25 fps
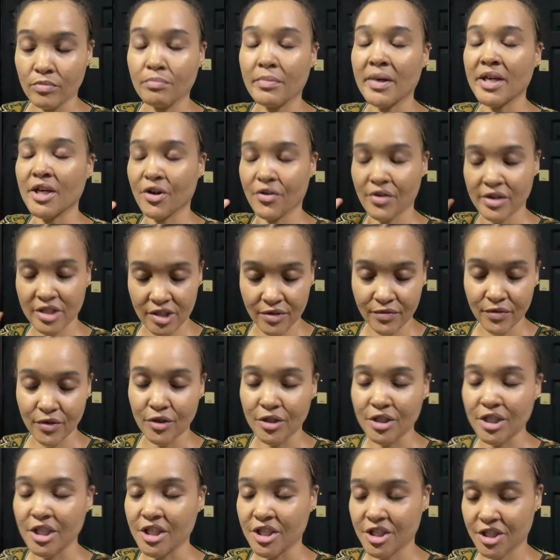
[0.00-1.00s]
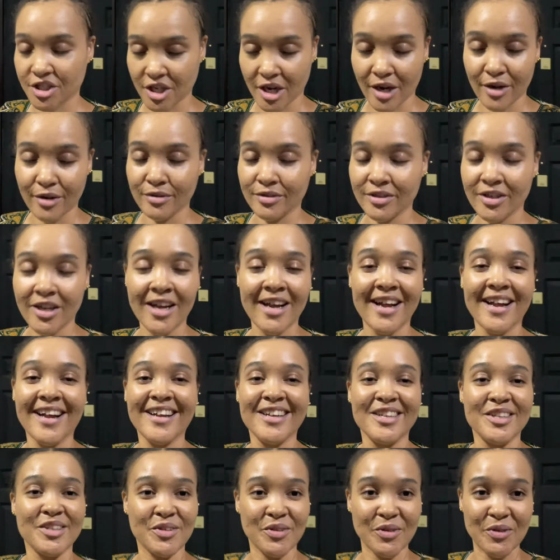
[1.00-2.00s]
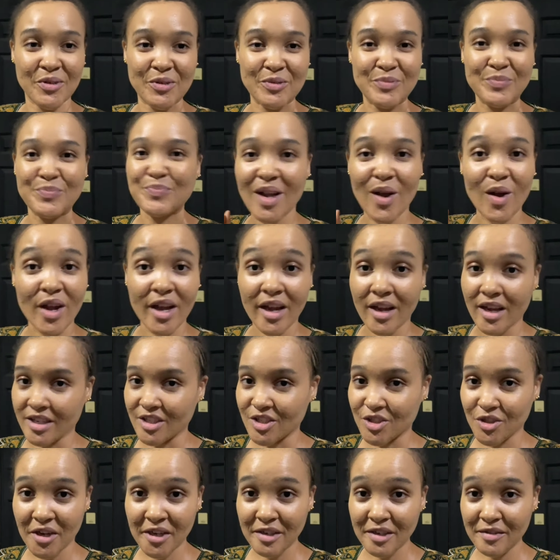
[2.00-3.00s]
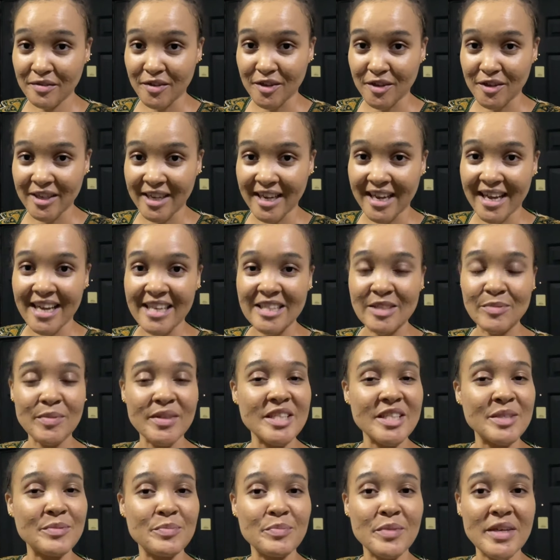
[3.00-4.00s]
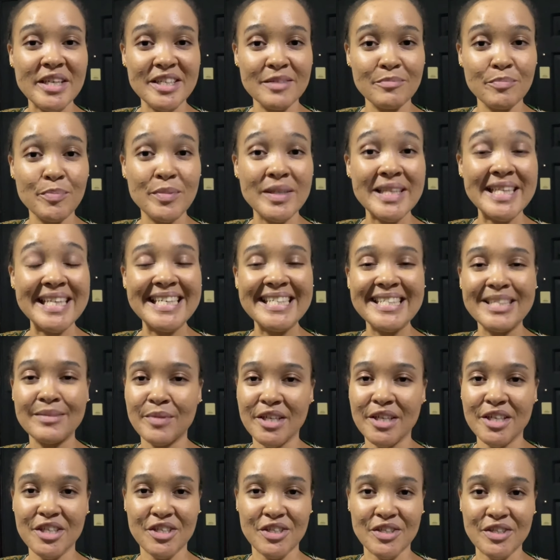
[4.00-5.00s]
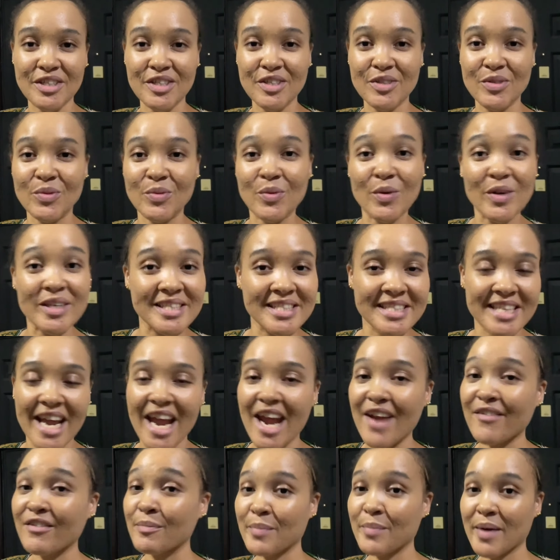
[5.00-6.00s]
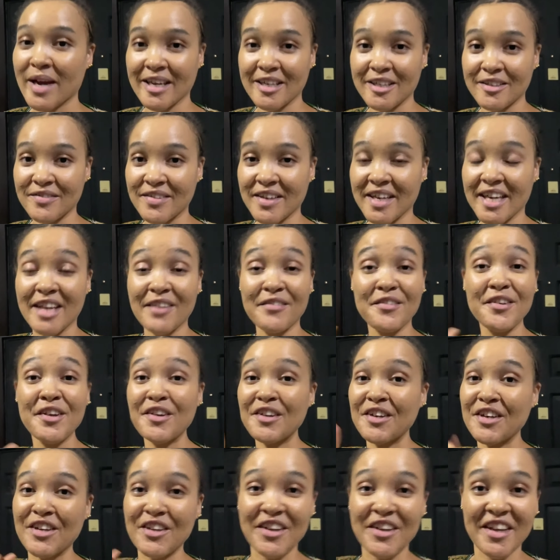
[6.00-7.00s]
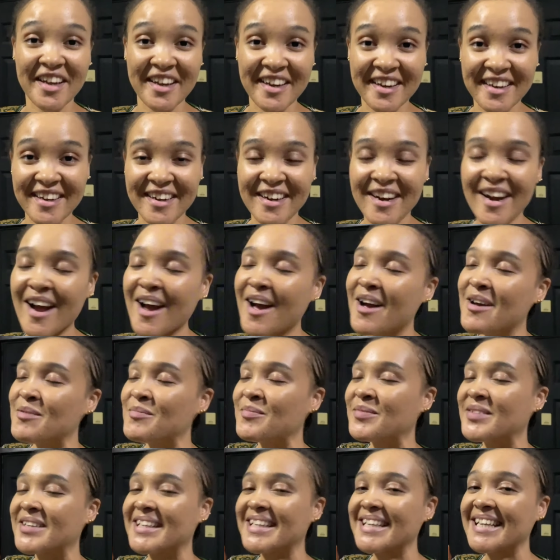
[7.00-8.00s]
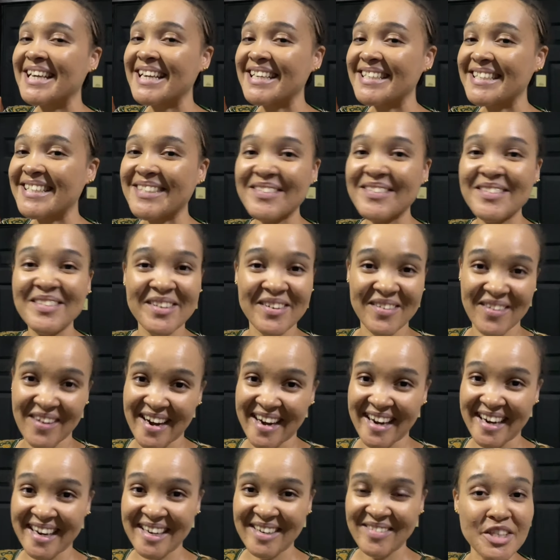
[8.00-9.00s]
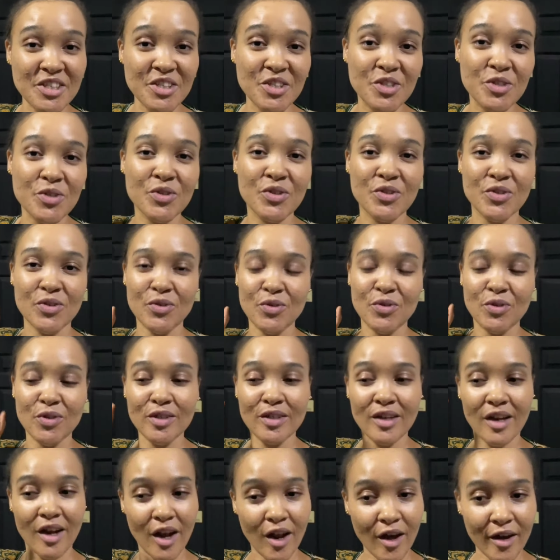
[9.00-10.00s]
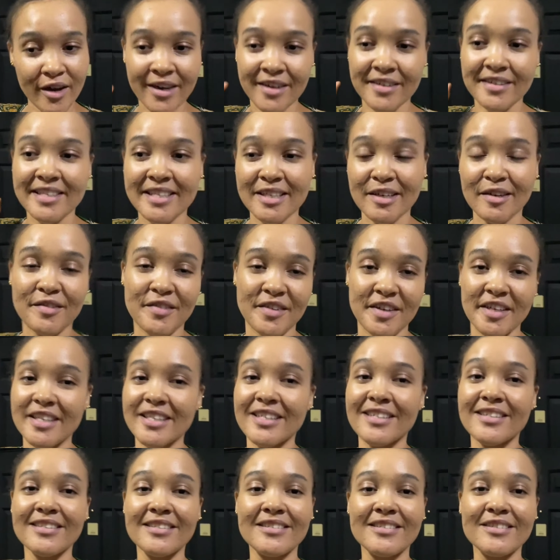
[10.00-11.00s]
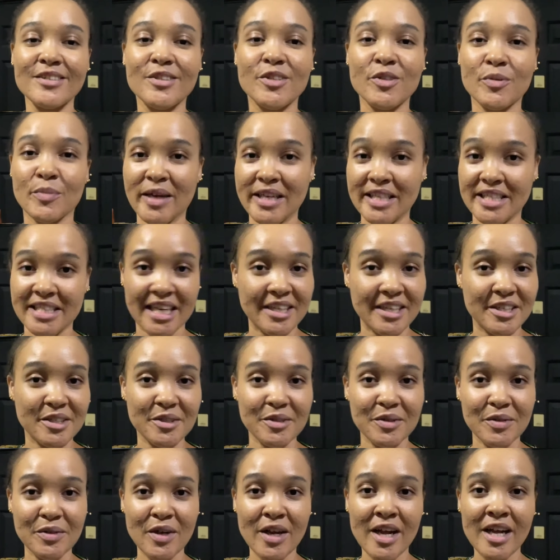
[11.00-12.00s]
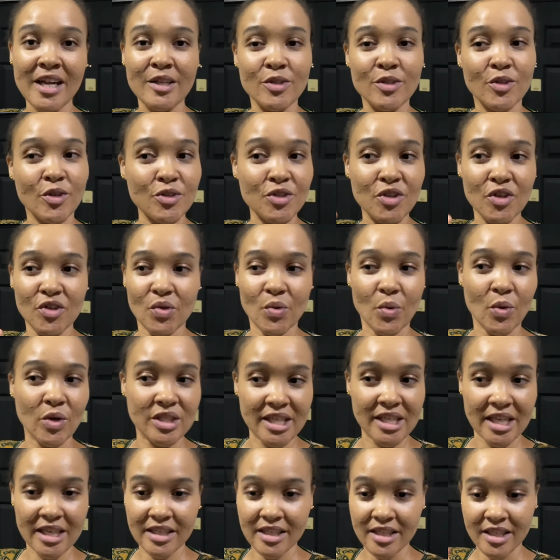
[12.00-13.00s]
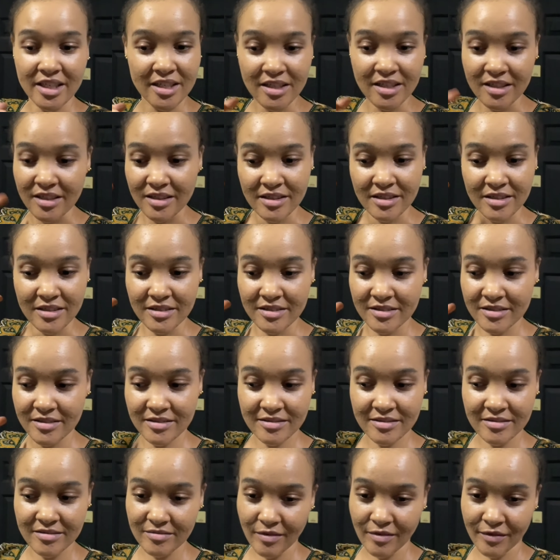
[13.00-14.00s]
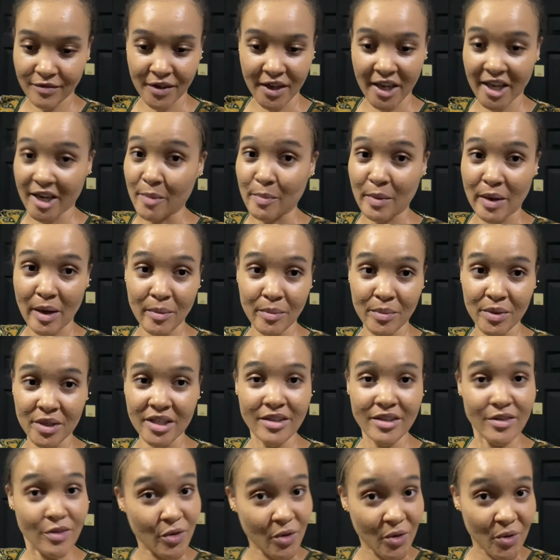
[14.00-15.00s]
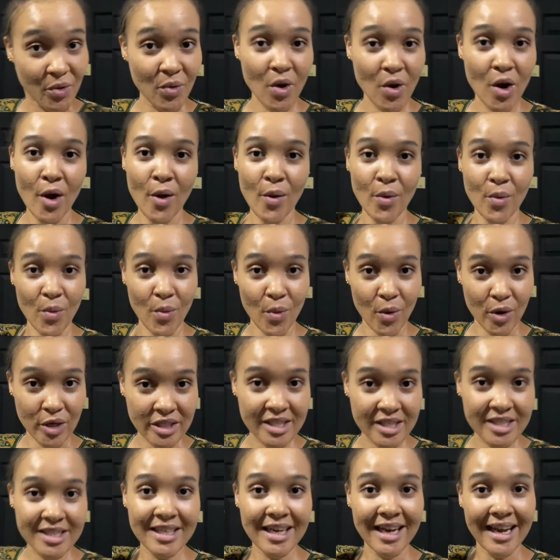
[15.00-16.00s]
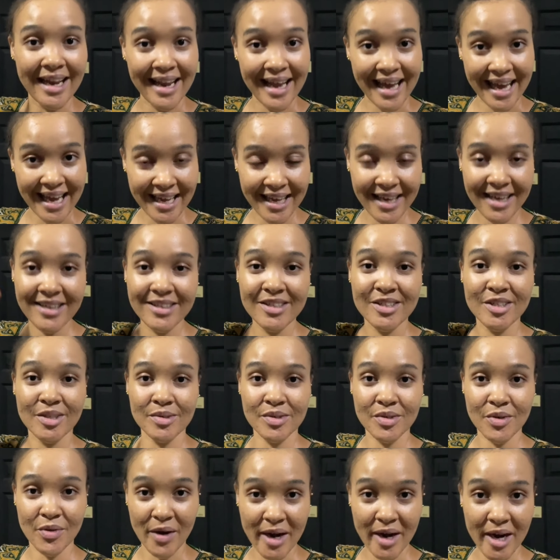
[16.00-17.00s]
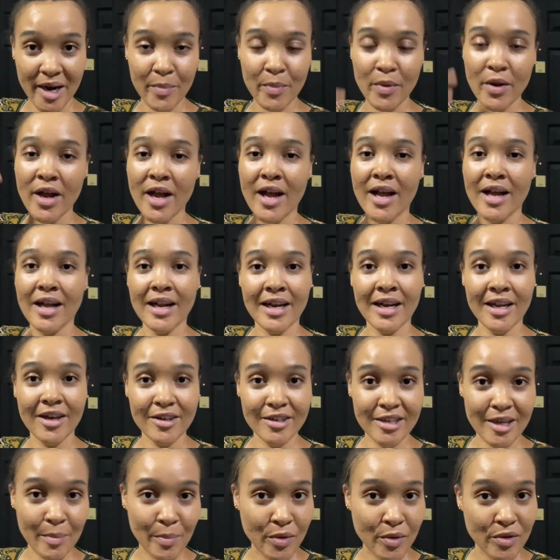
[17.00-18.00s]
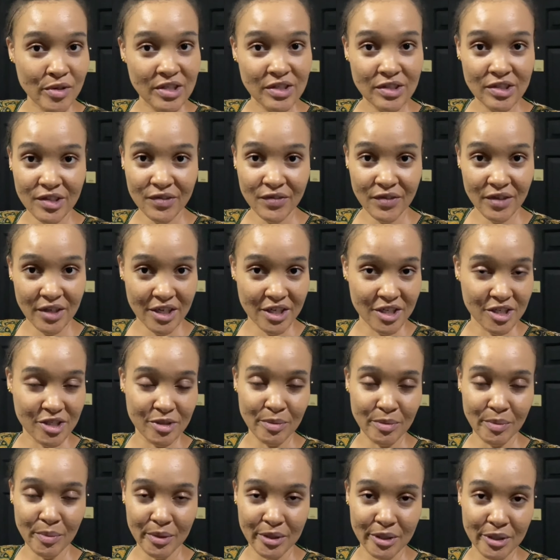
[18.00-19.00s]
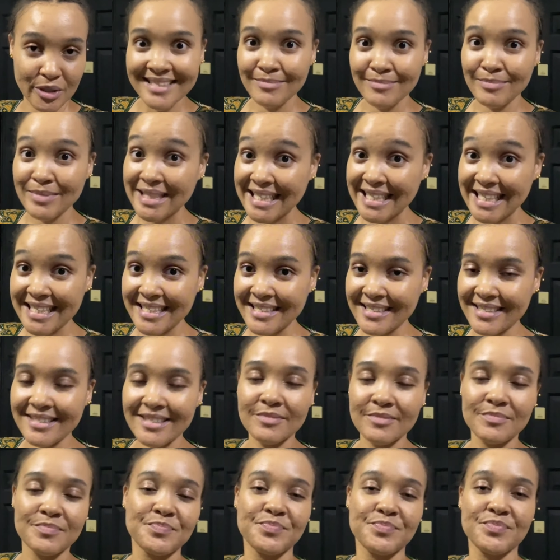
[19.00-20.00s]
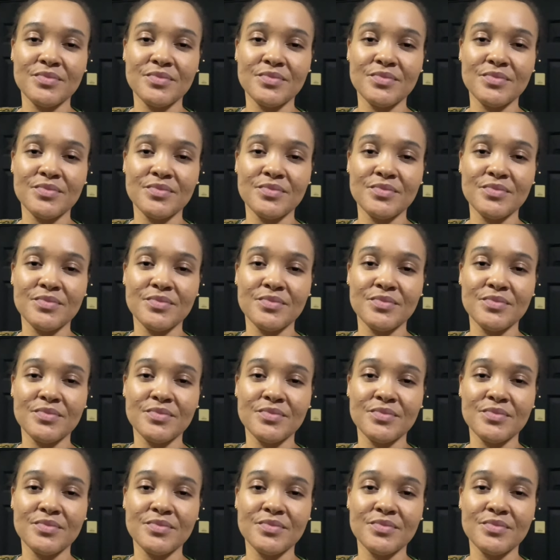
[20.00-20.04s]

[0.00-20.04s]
By the grace of God, it shall. So enjoy the vlog, guys. Please make sure to watch every part of it. If you're new here, please subscribe. I need you to lock yourself in to my channel. Don't just watch and then forget about me. No, watch, like, subscribe. Click on that post notification bell, please.